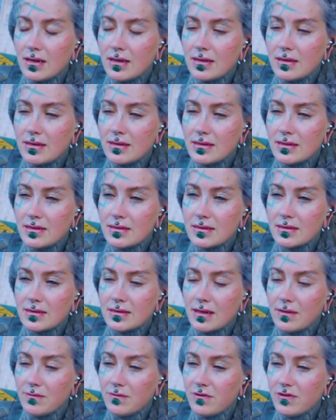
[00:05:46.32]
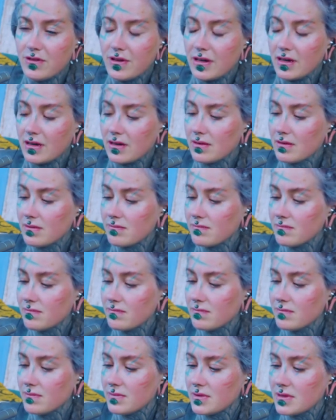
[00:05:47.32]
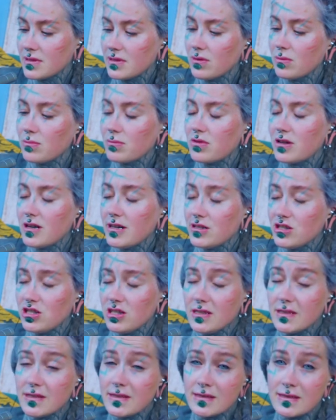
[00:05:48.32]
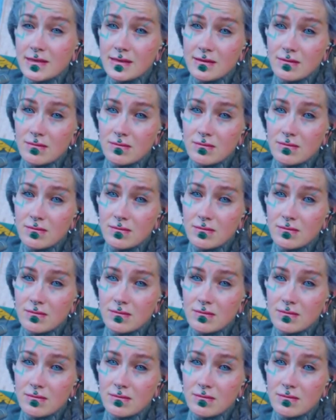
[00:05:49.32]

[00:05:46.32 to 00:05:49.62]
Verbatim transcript: This is something so precious.